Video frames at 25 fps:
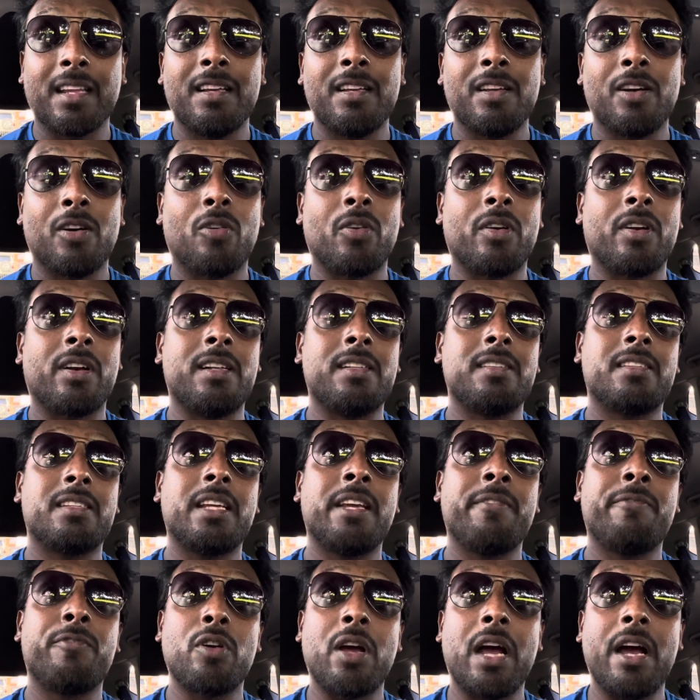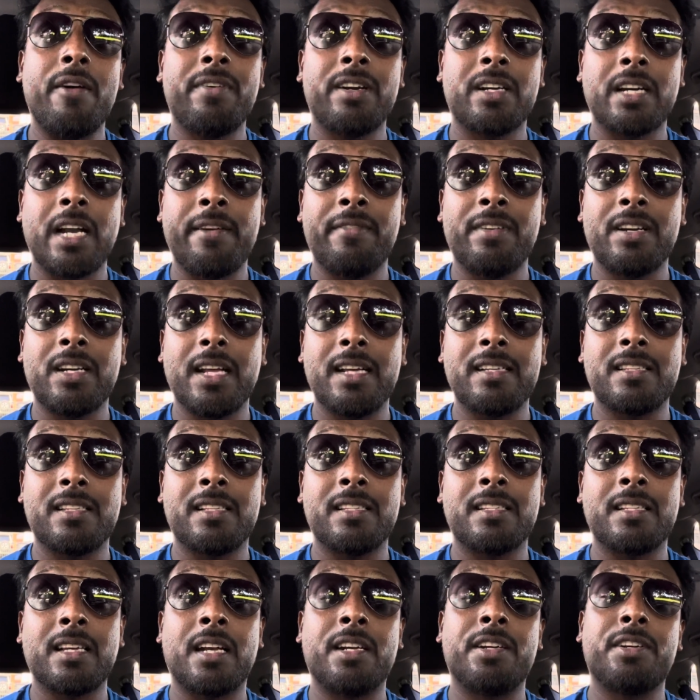Or else, if you have a driving
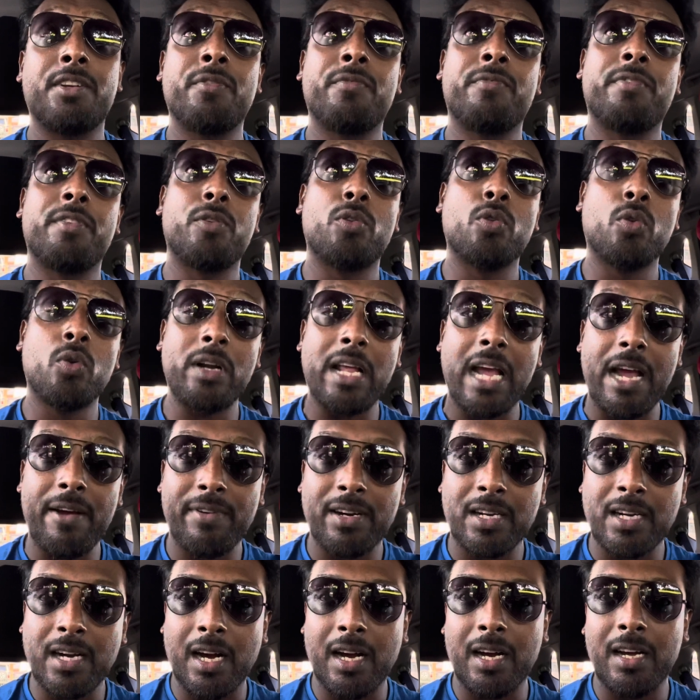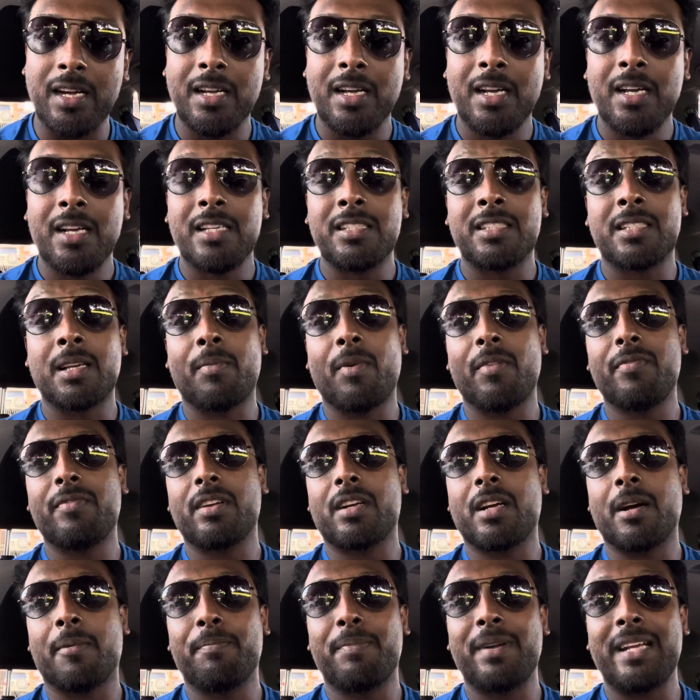license and if you don't have a car, some of the
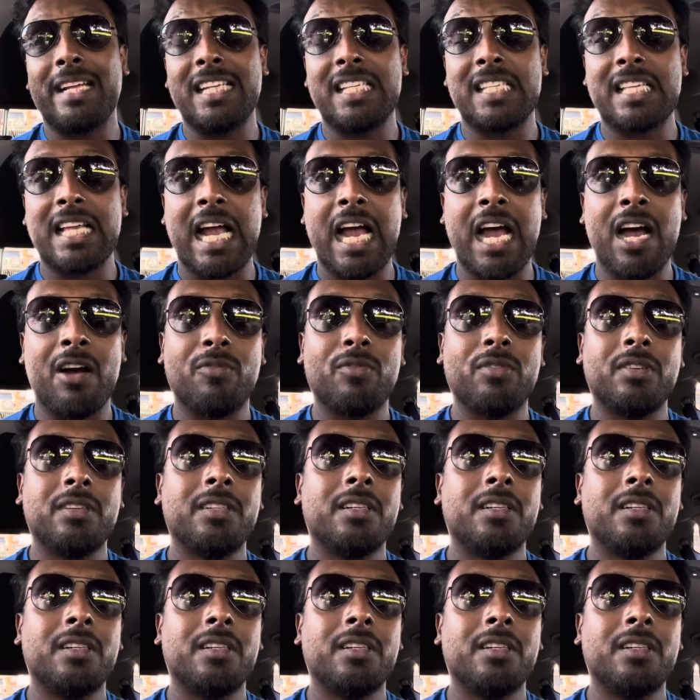companies have